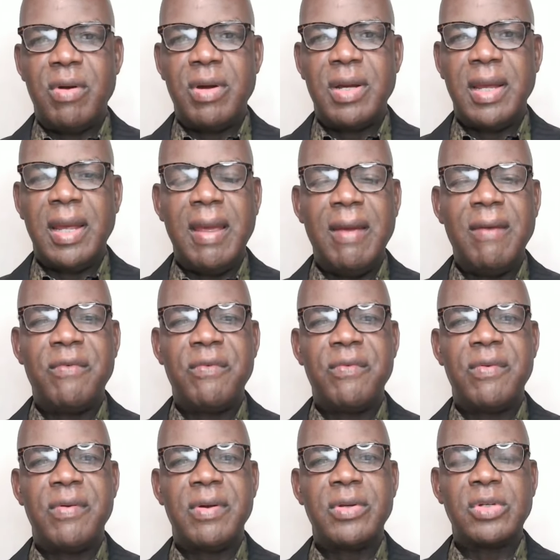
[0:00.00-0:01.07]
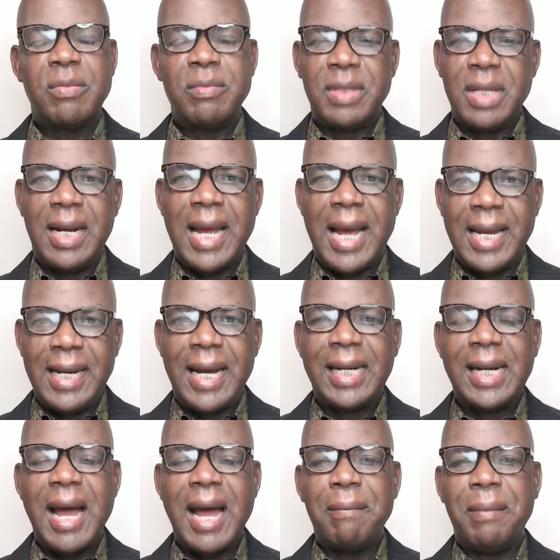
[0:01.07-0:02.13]
If something like that
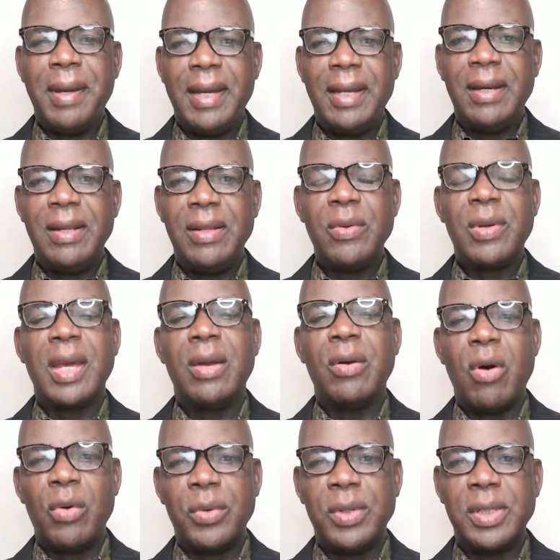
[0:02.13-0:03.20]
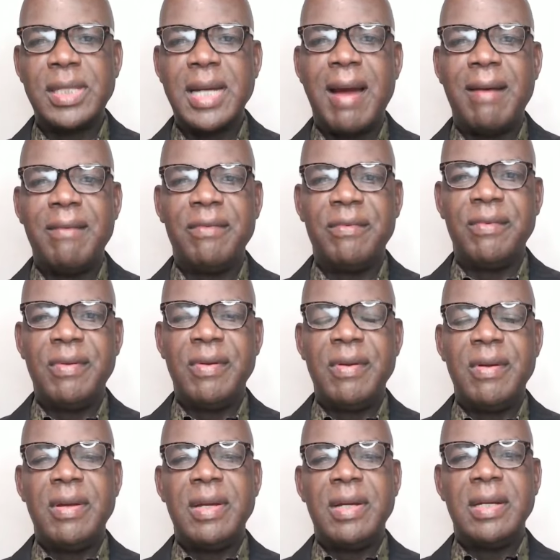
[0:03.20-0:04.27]
happen, you can always have
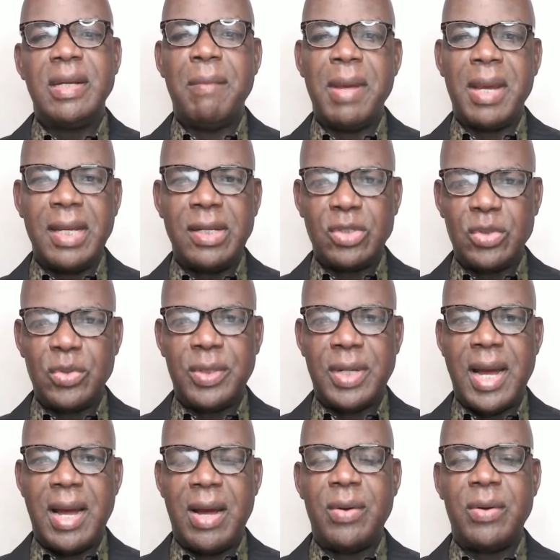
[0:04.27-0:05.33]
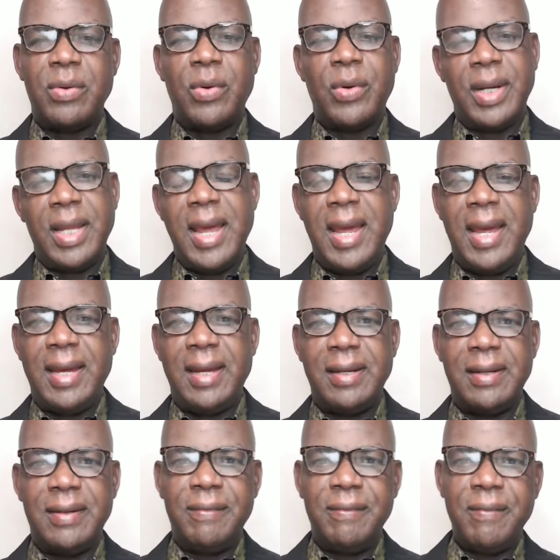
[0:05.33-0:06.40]
the baking soda on
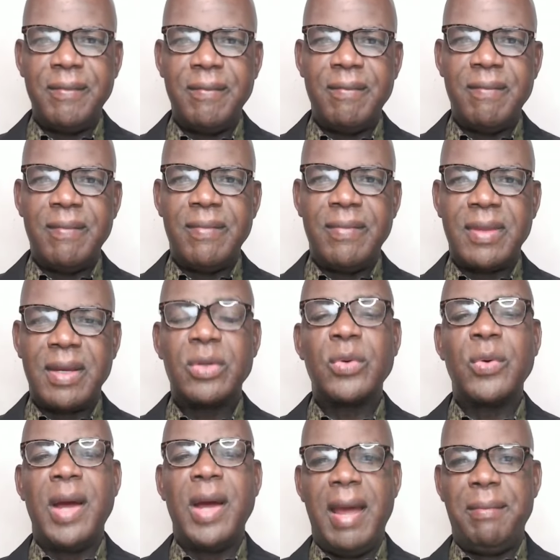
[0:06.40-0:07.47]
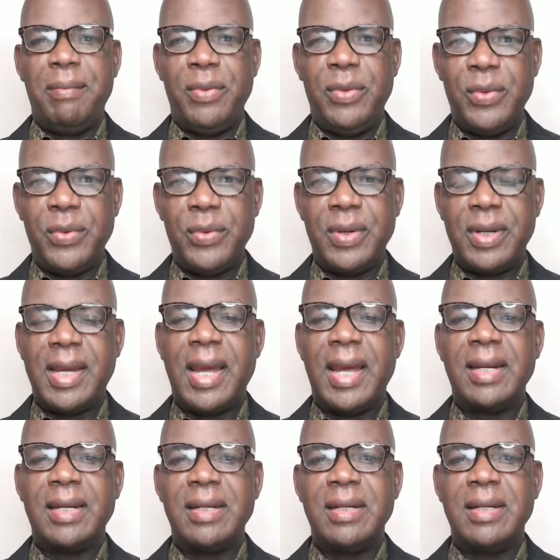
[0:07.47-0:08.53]
hand to help you
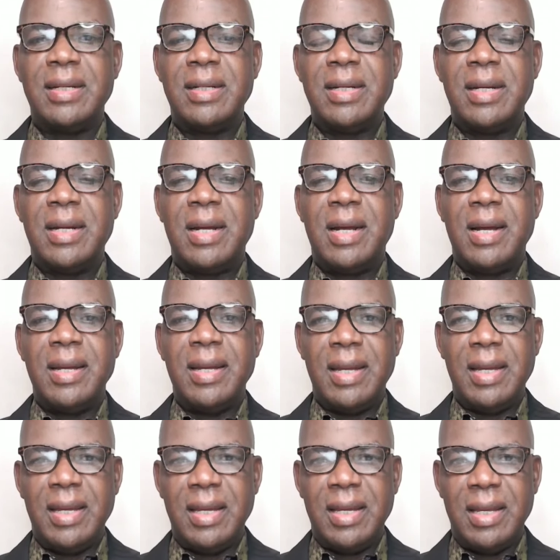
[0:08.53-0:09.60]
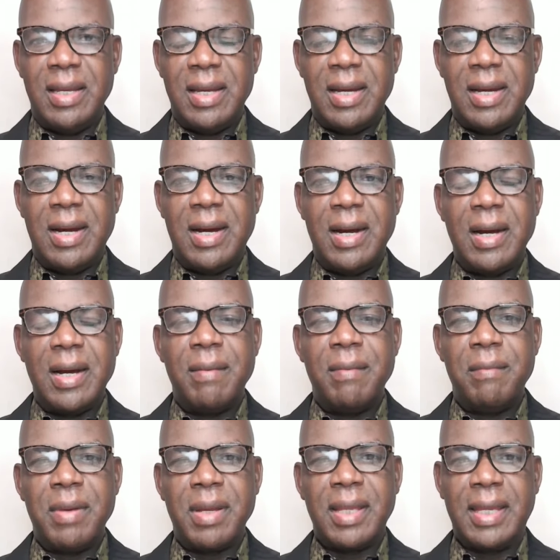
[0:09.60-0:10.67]
get a
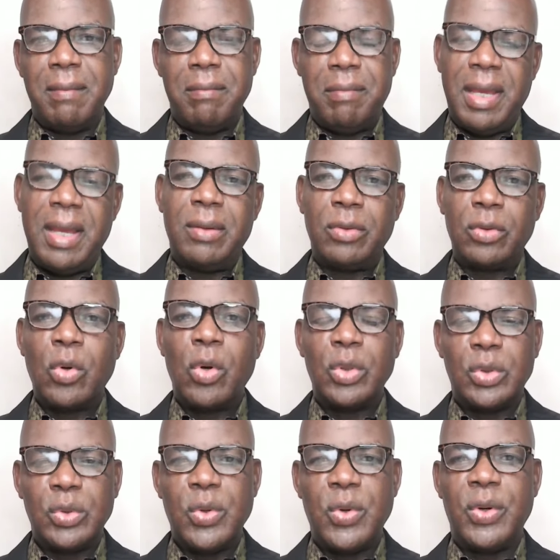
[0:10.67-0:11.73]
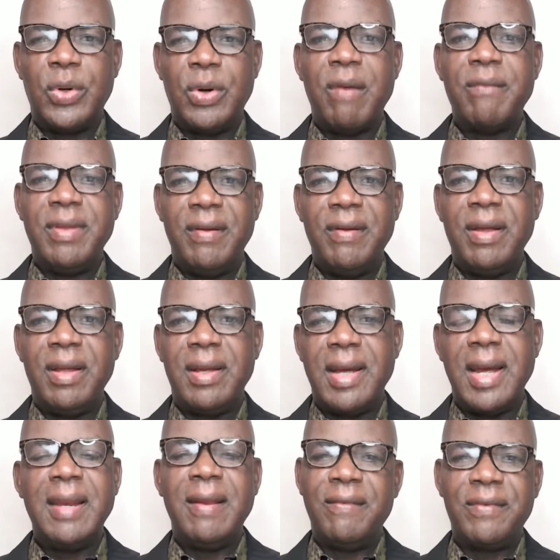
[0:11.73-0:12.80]
be in control of the
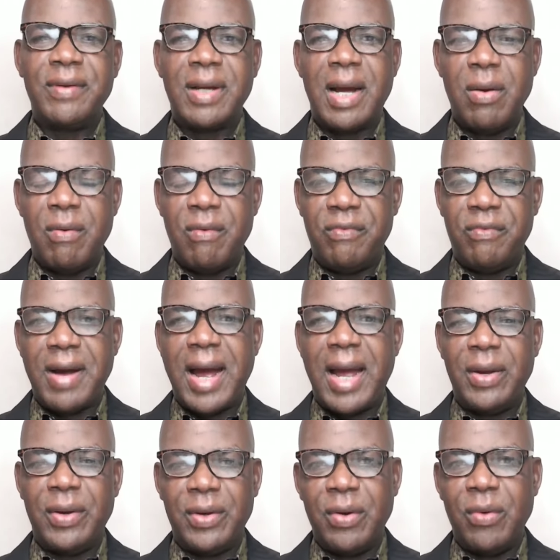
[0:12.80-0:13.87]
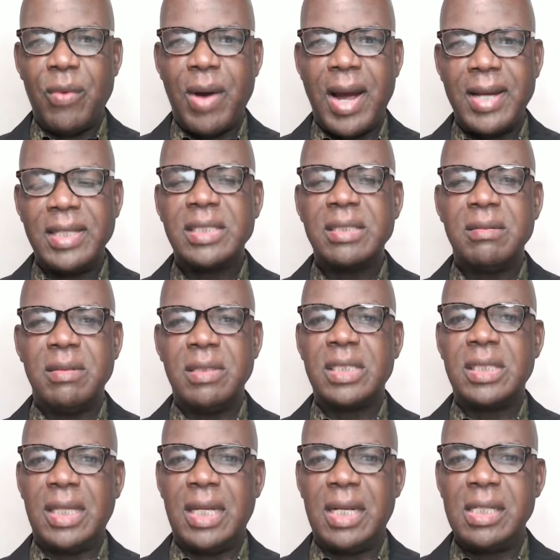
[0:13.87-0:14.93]
any kind of fire while it's
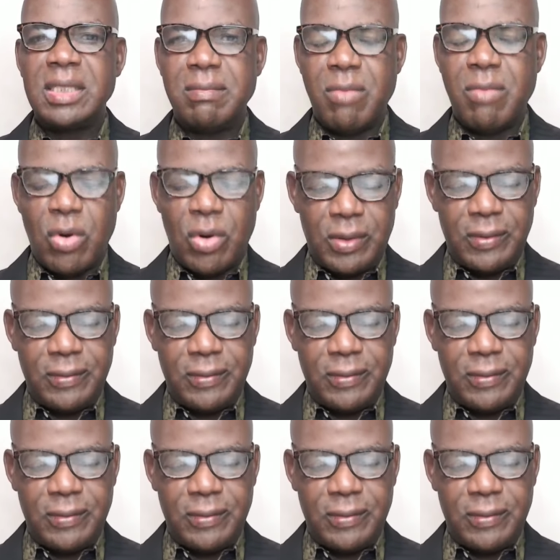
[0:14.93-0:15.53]
still small.